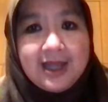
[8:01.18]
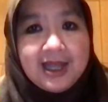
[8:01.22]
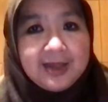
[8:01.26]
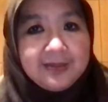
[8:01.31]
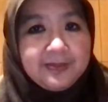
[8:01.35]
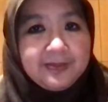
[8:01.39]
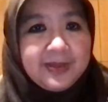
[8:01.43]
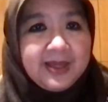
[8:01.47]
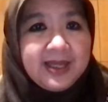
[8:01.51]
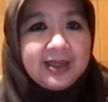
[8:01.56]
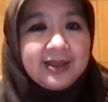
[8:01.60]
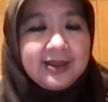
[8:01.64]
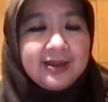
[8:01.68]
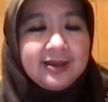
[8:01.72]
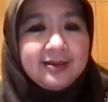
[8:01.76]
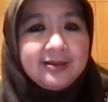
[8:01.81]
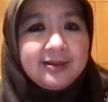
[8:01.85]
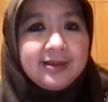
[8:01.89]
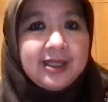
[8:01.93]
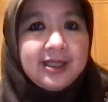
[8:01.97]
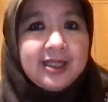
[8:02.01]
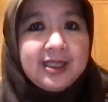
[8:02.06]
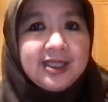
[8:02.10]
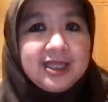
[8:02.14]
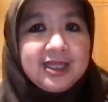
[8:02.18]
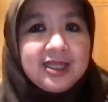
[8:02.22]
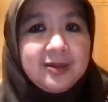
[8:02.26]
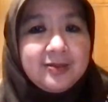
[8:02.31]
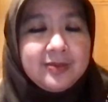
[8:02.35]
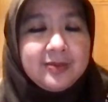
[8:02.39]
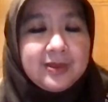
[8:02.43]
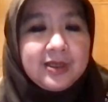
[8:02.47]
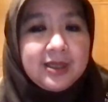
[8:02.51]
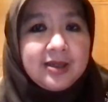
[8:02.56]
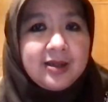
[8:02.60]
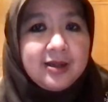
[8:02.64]
helping in
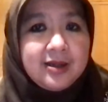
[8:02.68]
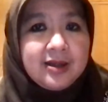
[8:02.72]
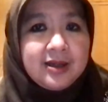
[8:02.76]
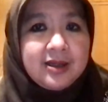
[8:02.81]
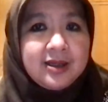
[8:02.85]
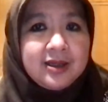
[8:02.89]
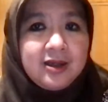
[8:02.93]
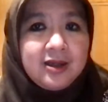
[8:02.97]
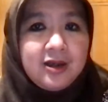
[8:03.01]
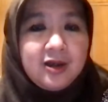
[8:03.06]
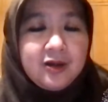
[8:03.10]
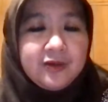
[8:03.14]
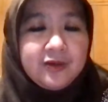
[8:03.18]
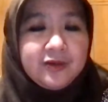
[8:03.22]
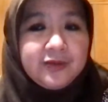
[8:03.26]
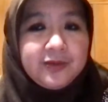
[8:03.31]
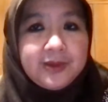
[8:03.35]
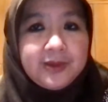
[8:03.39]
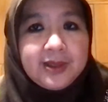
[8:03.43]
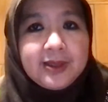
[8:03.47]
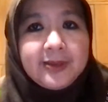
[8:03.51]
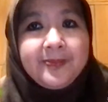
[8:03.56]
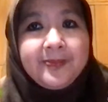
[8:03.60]
terms of